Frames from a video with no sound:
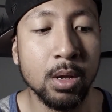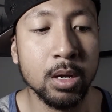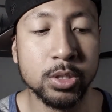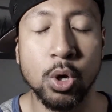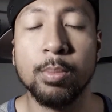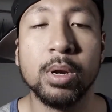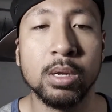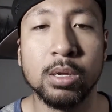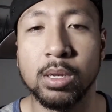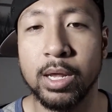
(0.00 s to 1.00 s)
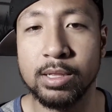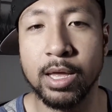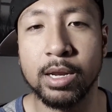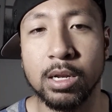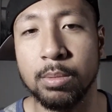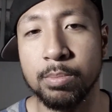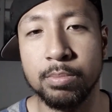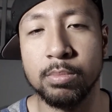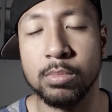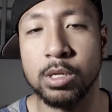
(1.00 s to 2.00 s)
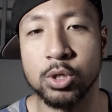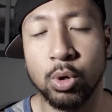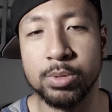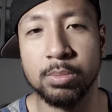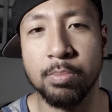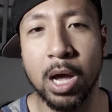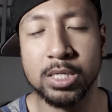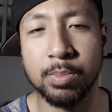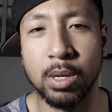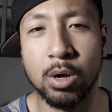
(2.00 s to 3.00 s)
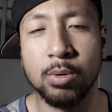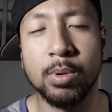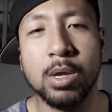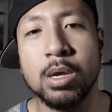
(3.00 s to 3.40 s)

So I'm going to link that in the description box below.